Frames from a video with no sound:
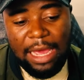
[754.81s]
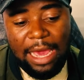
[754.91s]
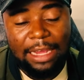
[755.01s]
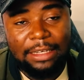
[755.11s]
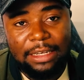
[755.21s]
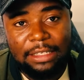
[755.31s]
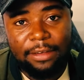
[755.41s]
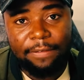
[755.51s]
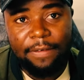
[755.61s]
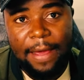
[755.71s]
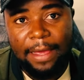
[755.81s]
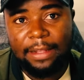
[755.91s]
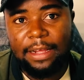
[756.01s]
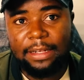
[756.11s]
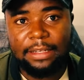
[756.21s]
identify
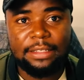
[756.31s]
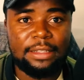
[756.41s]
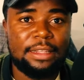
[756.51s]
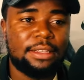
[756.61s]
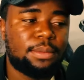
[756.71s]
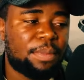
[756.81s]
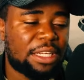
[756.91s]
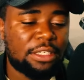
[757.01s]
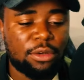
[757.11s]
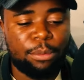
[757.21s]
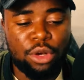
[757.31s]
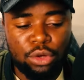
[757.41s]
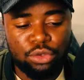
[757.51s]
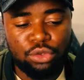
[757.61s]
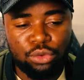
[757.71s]
that it, this parcel
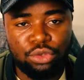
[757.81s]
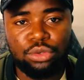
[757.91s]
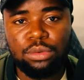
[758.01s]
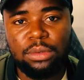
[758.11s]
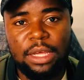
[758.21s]
belongs to you